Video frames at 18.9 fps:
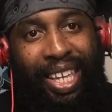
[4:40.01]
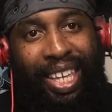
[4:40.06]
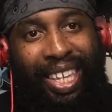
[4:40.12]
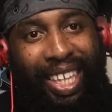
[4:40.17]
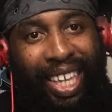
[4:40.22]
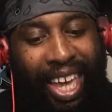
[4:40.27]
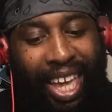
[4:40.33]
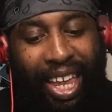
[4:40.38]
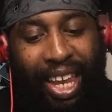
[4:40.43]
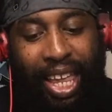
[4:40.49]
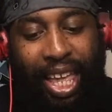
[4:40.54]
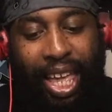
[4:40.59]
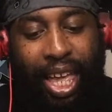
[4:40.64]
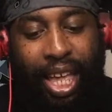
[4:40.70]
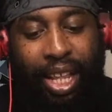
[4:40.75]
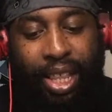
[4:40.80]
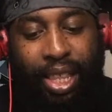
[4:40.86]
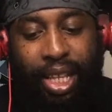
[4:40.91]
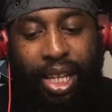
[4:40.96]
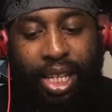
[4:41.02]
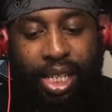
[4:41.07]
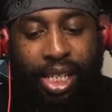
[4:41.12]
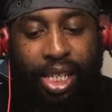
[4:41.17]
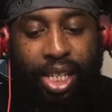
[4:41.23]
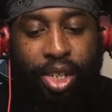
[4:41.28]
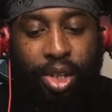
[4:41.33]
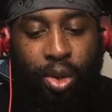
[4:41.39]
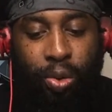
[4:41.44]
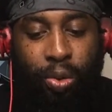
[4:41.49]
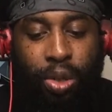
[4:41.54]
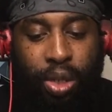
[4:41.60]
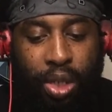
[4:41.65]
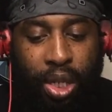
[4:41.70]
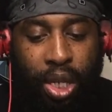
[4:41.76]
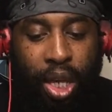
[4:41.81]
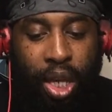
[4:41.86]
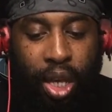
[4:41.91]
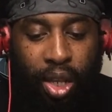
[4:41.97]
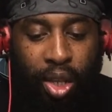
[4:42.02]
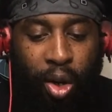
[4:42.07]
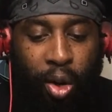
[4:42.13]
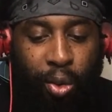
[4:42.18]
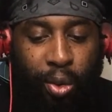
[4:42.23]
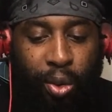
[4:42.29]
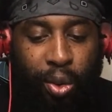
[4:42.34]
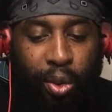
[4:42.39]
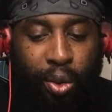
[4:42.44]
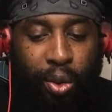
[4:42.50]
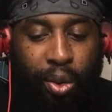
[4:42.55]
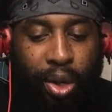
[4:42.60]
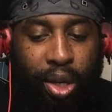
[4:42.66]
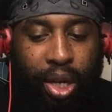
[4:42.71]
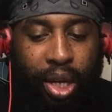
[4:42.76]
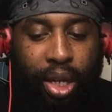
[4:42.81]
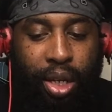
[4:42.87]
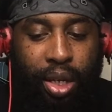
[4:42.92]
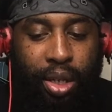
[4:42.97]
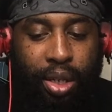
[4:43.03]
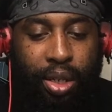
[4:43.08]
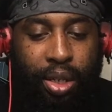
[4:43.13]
Yet it doesn't. You still don't get.